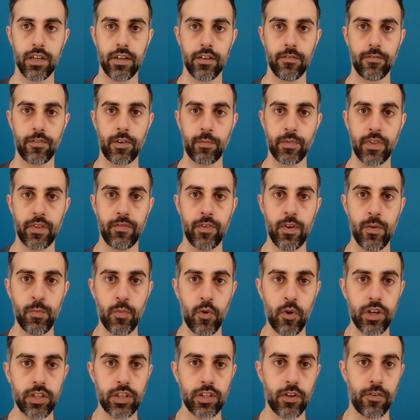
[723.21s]
From the
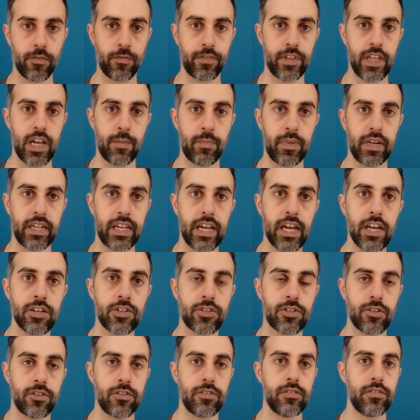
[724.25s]
viewpoint of the
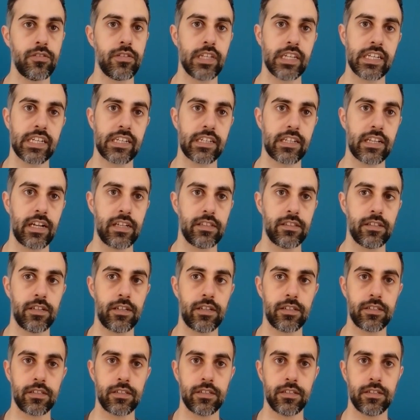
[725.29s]
application, the
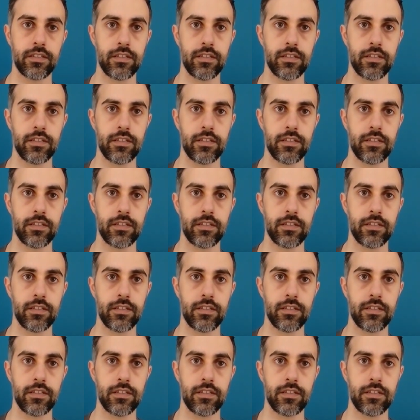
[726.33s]
standard